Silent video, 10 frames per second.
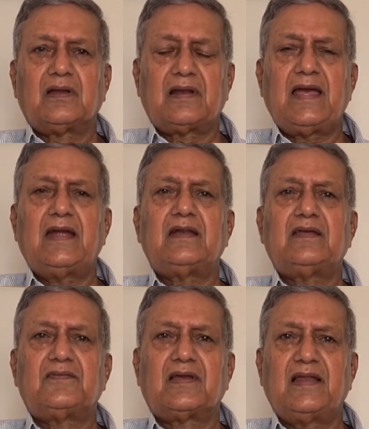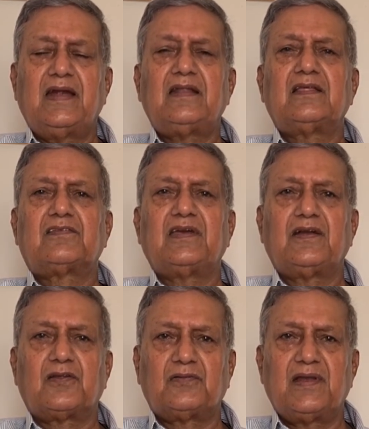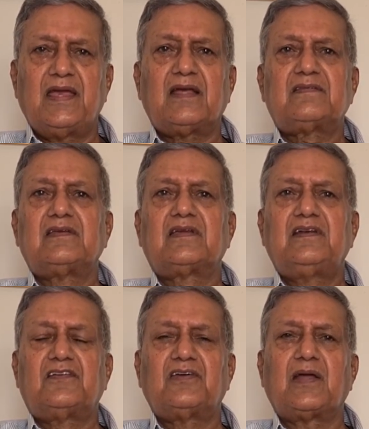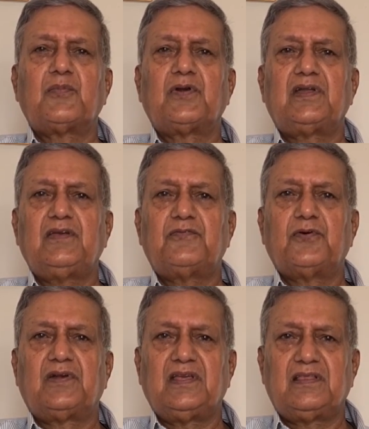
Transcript: gland is a gland in the center of the neck, secretes hormone T4,